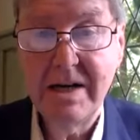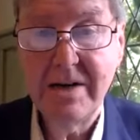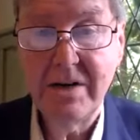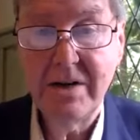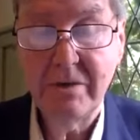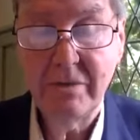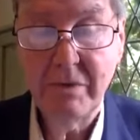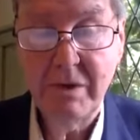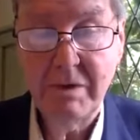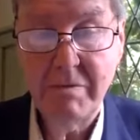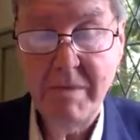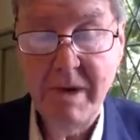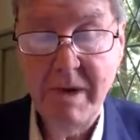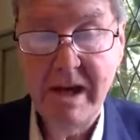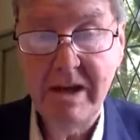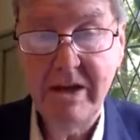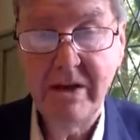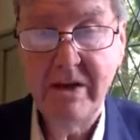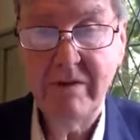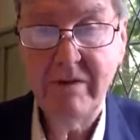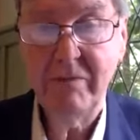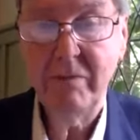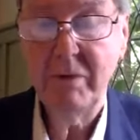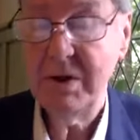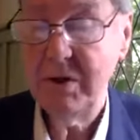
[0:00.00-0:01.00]
that we're made
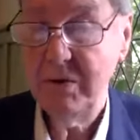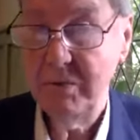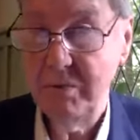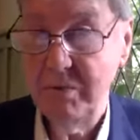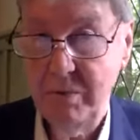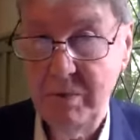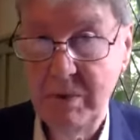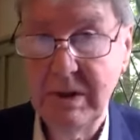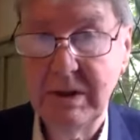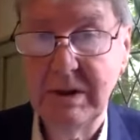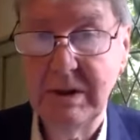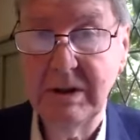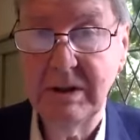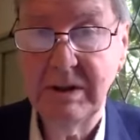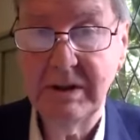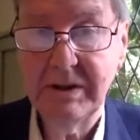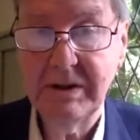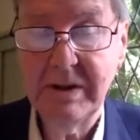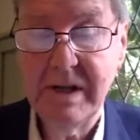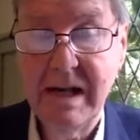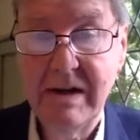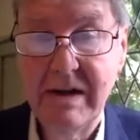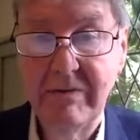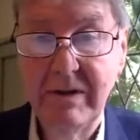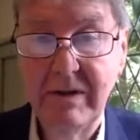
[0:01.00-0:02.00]
of, which will
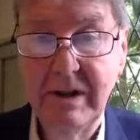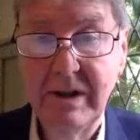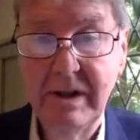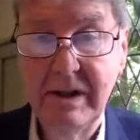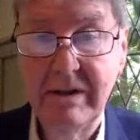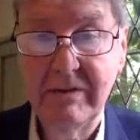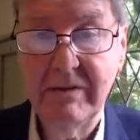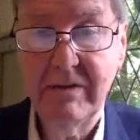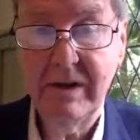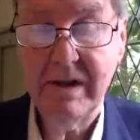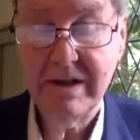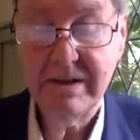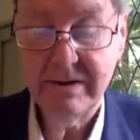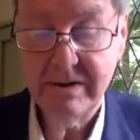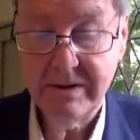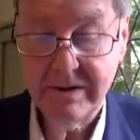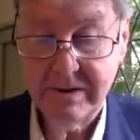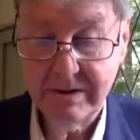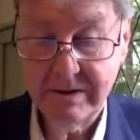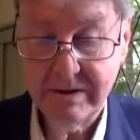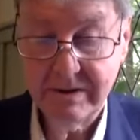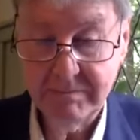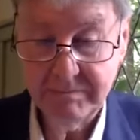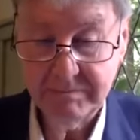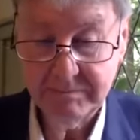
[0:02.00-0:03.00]
never leave
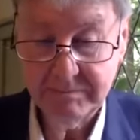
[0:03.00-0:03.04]
us.